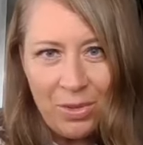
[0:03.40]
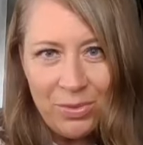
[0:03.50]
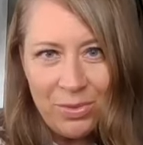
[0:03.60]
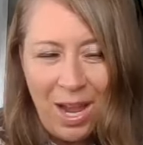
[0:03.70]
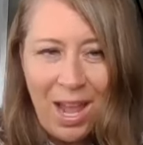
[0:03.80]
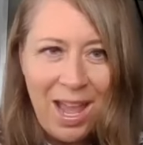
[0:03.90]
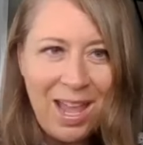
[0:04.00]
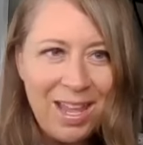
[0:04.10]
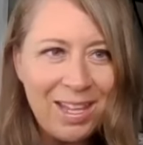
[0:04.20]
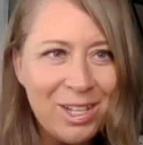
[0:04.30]
All
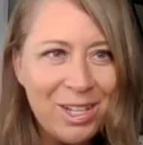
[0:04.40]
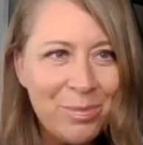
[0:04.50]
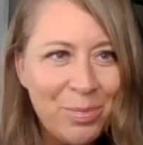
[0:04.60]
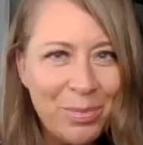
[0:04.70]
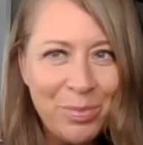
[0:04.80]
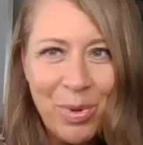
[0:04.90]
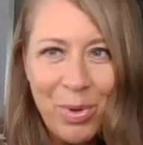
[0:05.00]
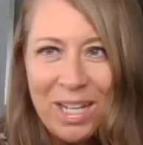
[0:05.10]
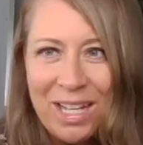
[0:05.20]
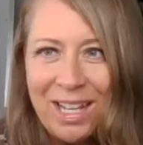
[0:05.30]
right. Good
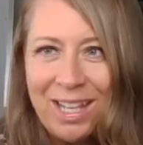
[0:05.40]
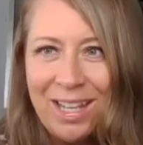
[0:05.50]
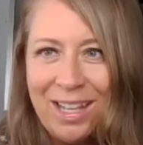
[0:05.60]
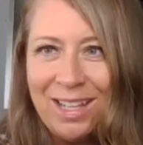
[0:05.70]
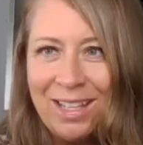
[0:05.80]
morning.